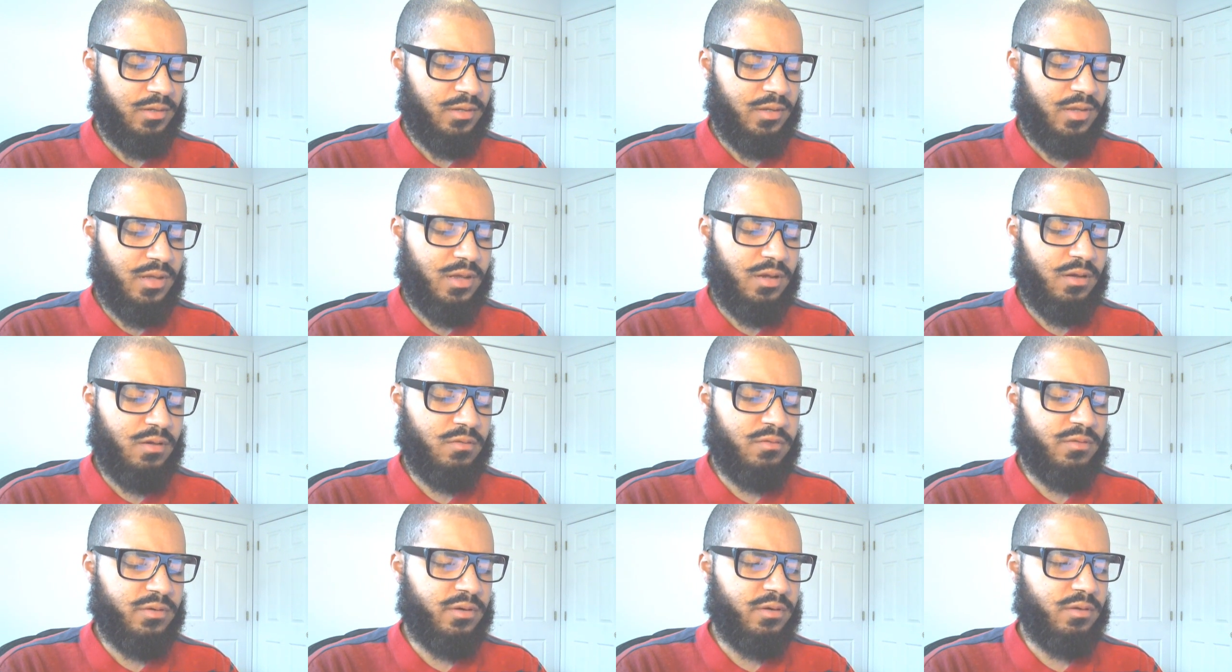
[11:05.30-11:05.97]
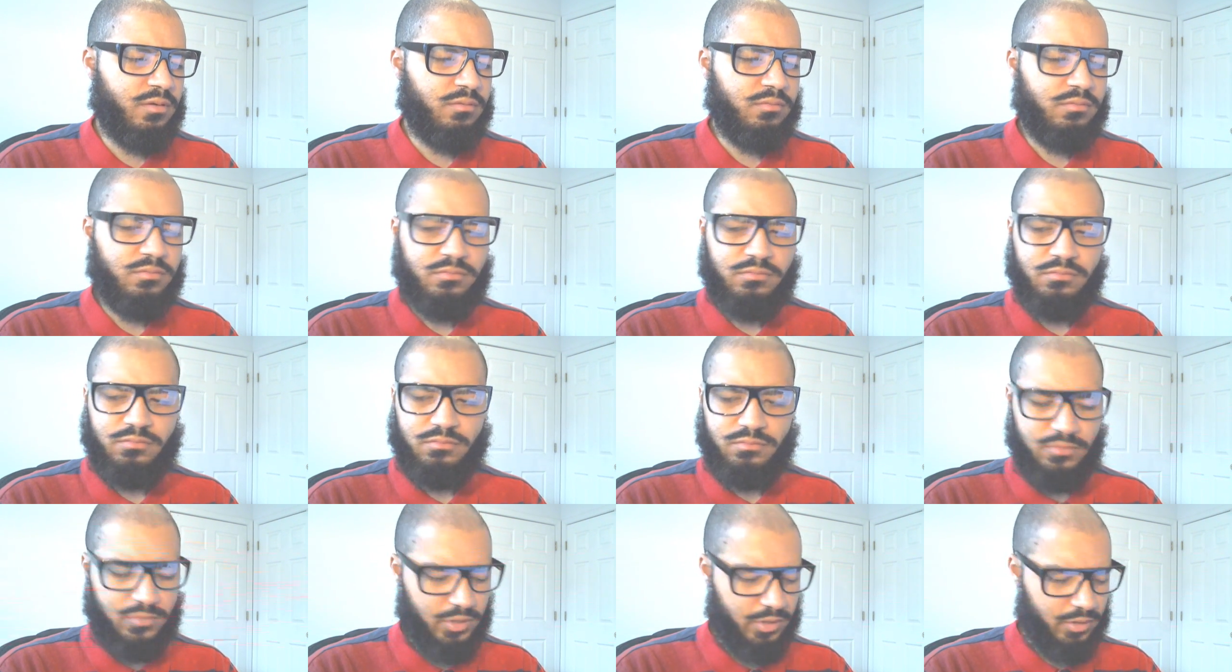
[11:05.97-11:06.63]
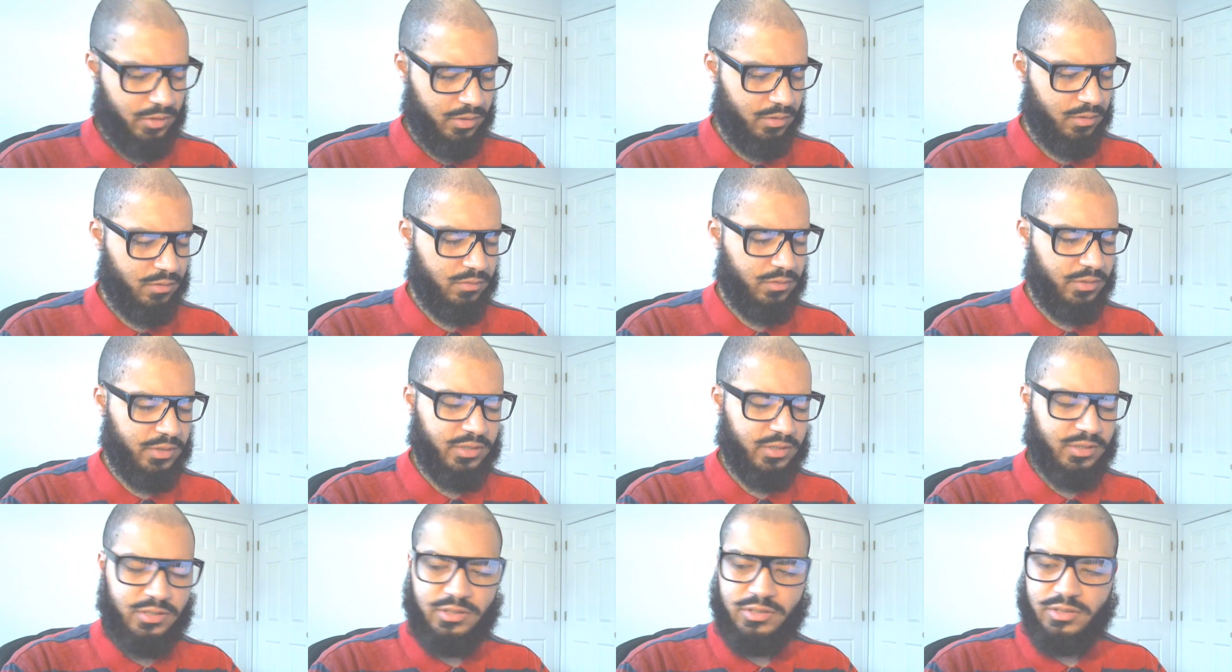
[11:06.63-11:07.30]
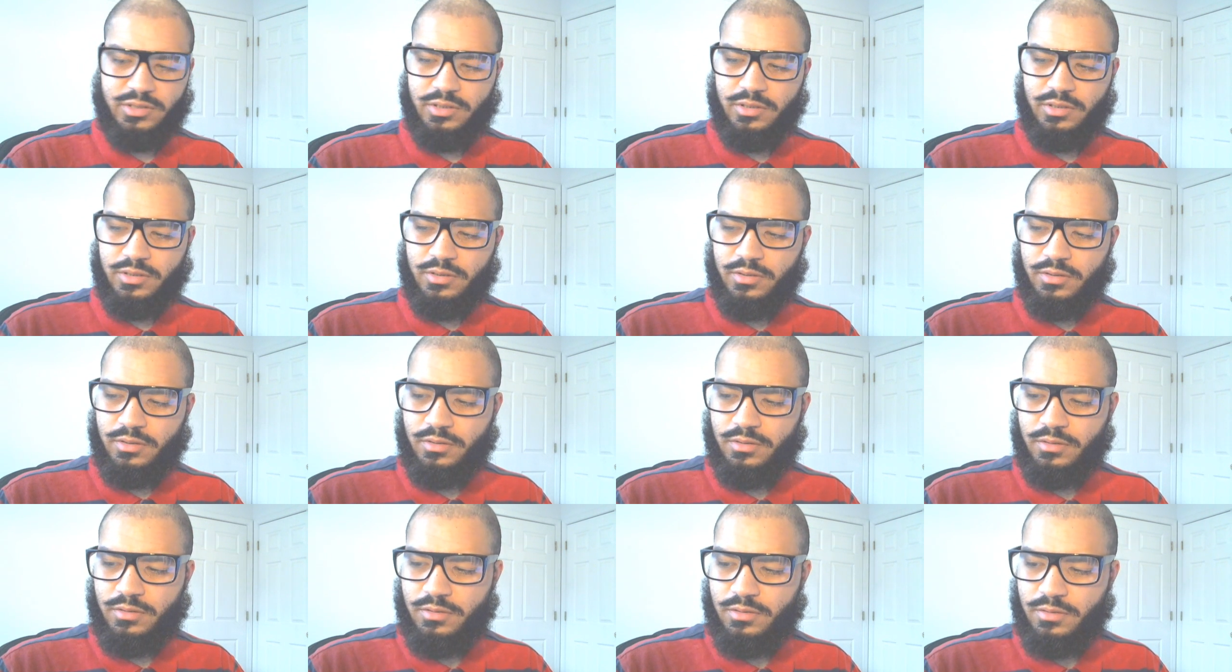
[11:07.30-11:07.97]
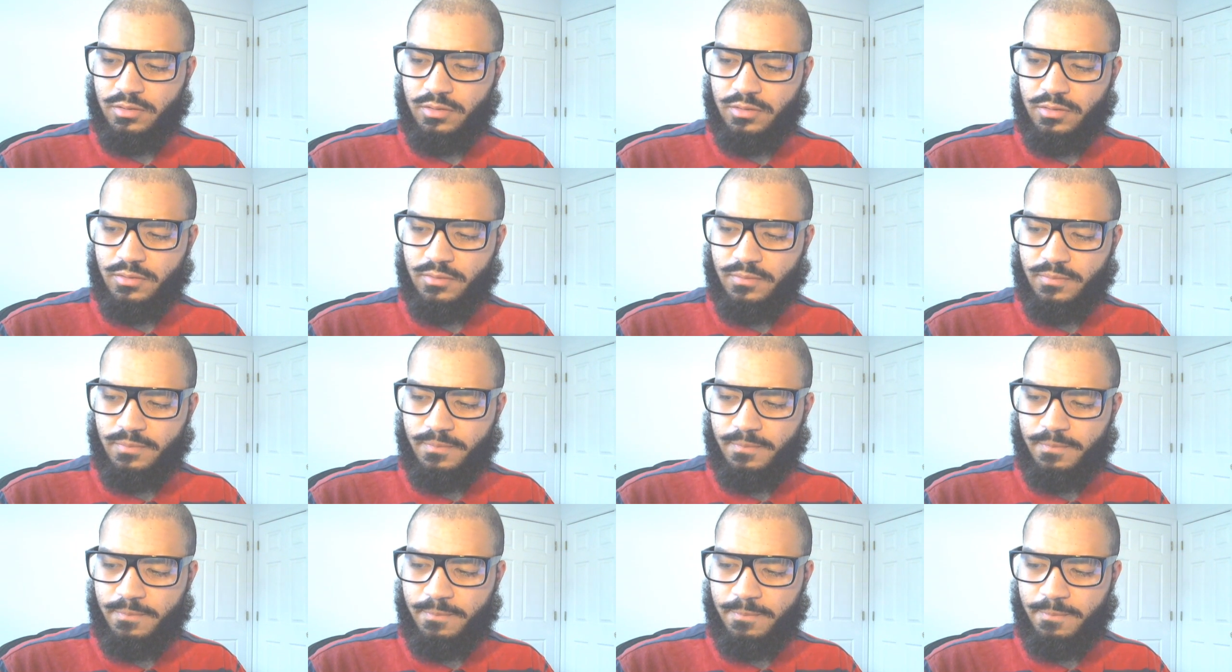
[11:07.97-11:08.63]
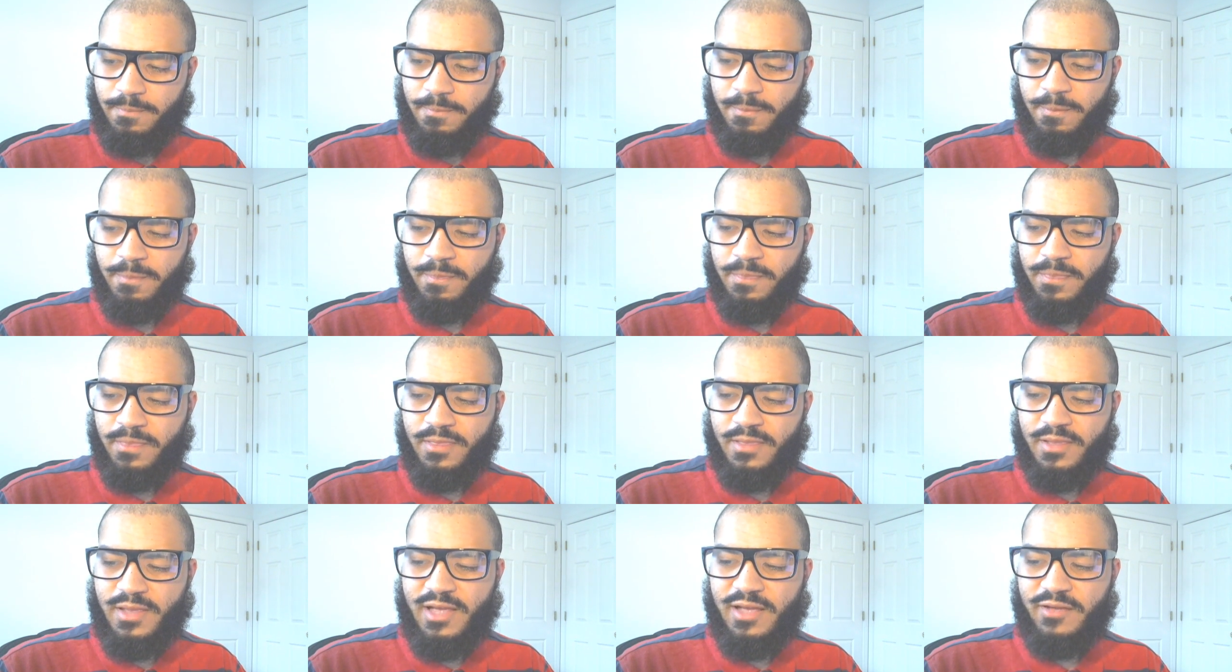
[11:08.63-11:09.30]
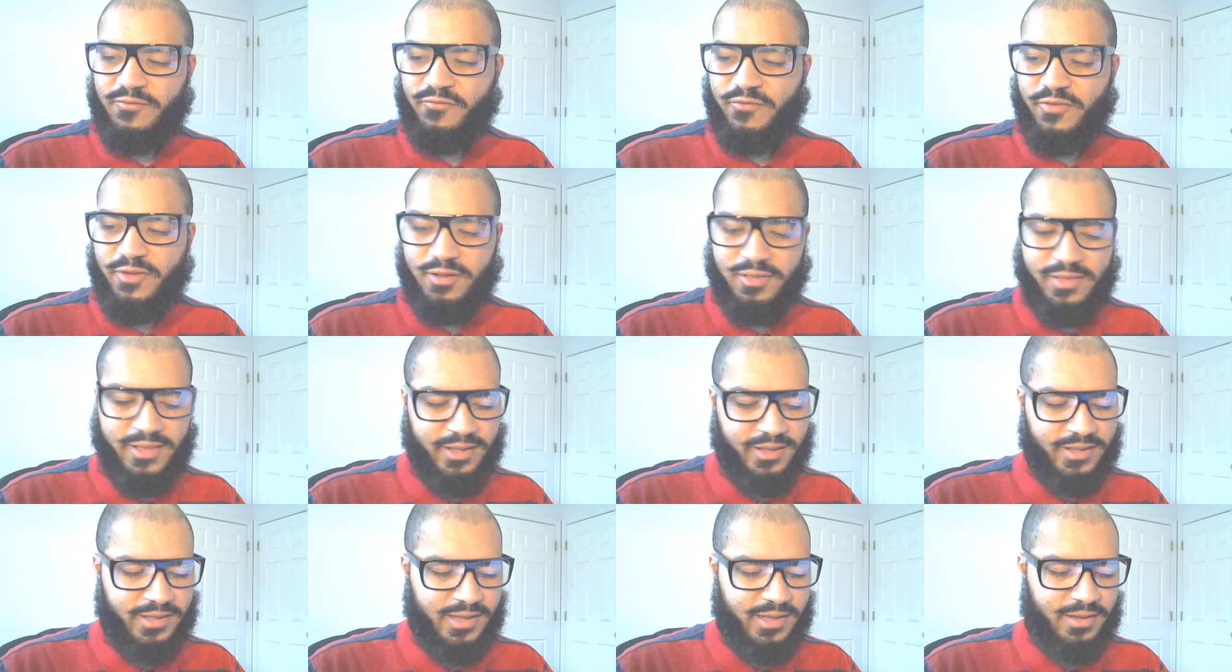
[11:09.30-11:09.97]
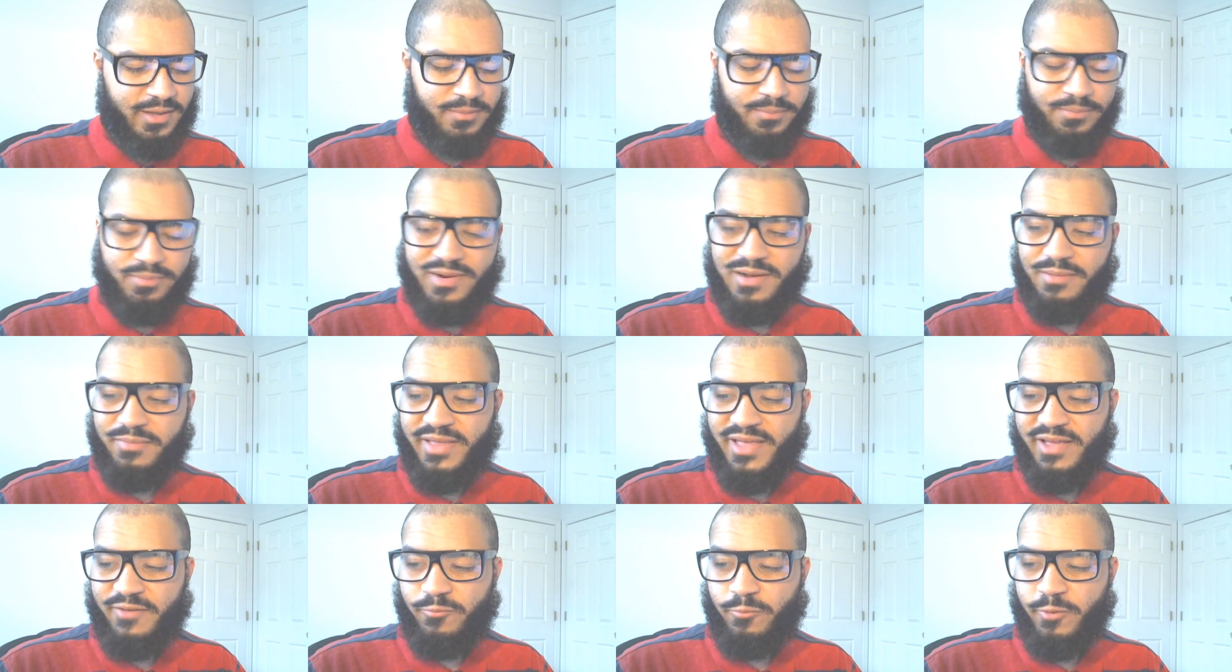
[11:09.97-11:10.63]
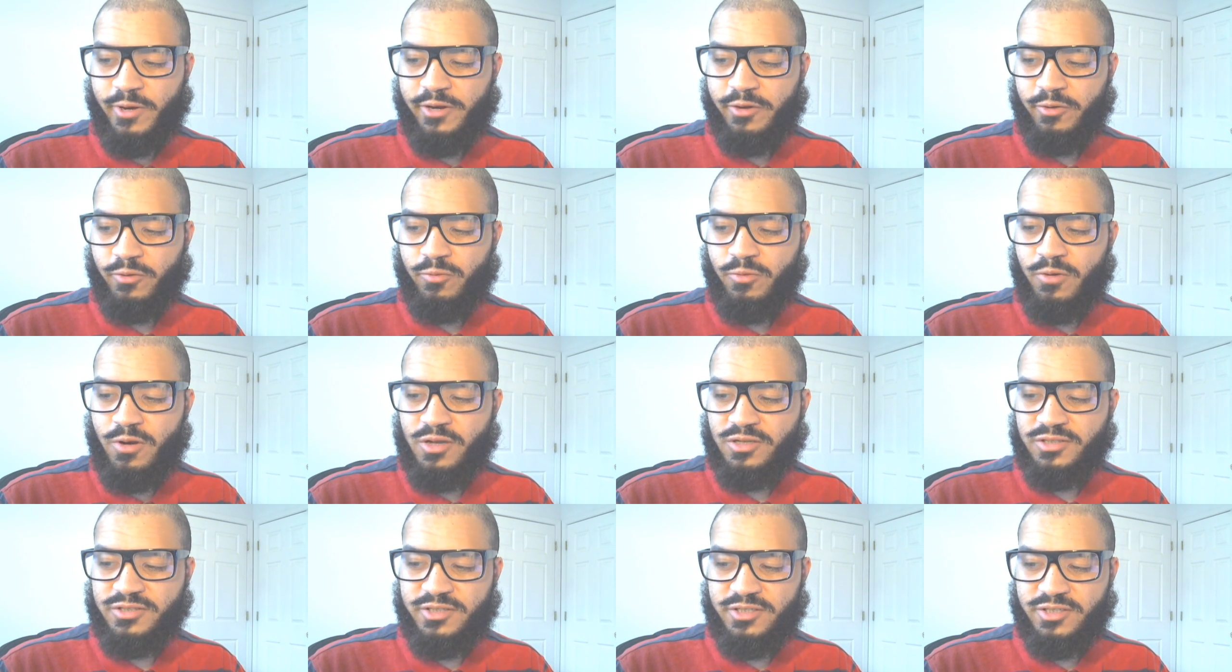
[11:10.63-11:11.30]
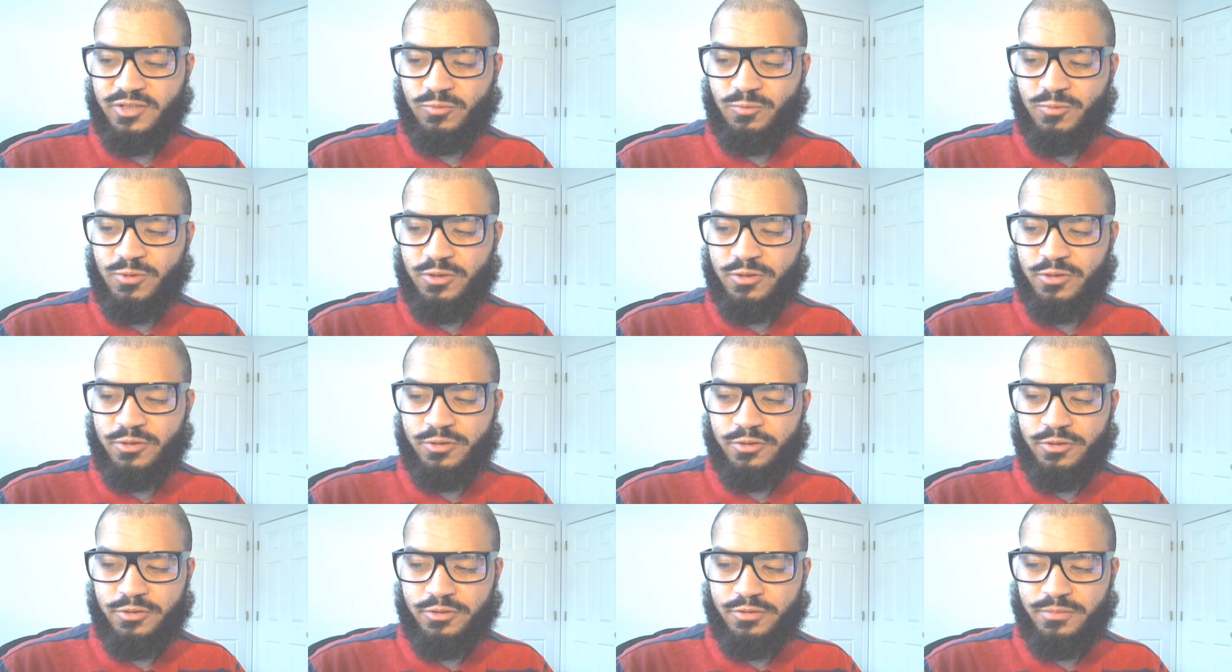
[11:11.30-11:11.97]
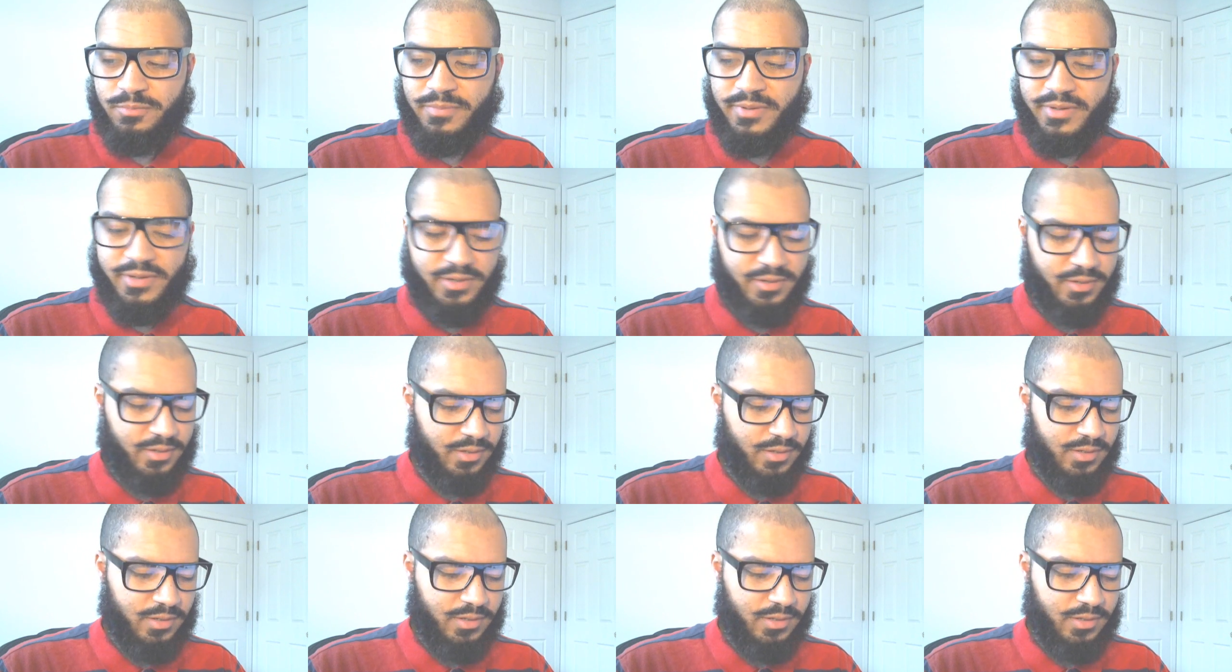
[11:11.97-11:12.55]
I don't know. You know, this is a. I feel like I probably have ran across this word, but